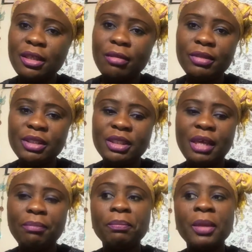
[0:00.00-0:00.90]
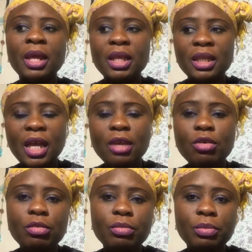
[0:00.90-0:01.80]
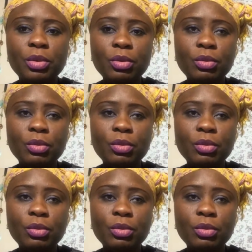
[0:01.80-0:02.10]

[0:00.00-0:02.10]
stuff the same, then you